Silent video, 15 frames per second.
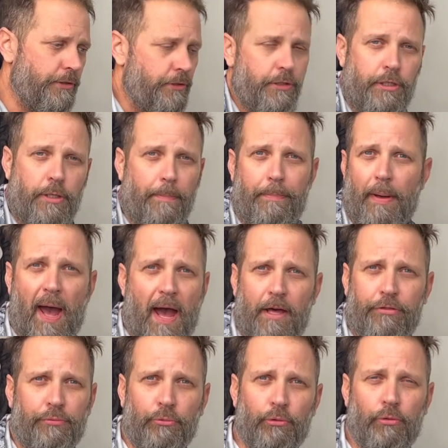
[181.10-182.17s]
in a
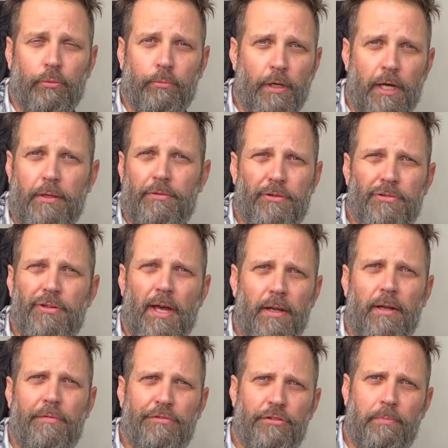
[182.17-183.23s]
bathroom, right? There's not
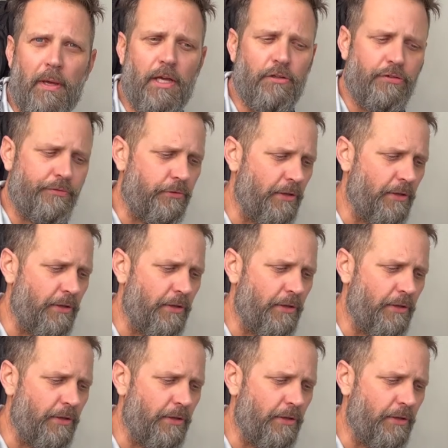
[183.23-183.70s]
enough space for